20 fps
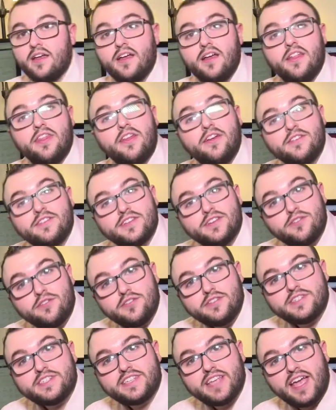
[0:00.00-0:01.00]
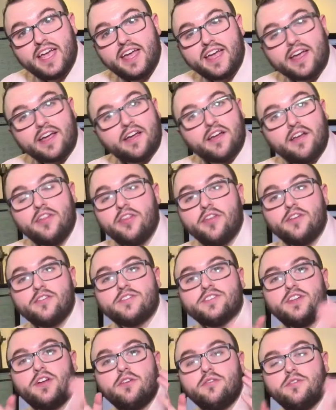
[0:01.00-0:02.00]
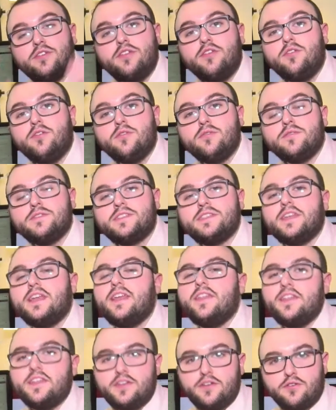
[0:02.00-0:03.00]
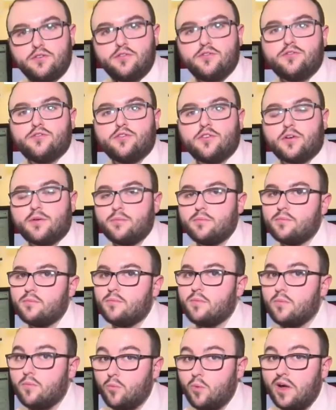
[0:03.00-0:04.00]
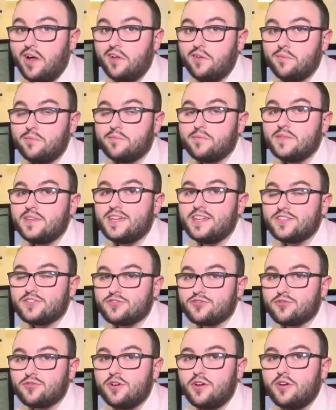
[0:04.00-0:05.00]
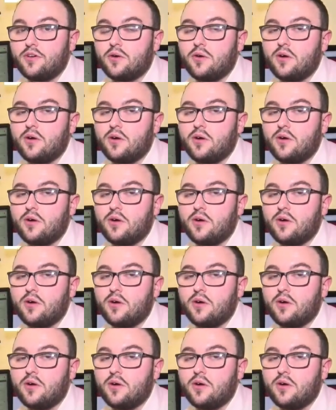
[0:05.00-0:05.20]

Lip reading: There's an old saying, there's no news in the newsroom. Well, it's true.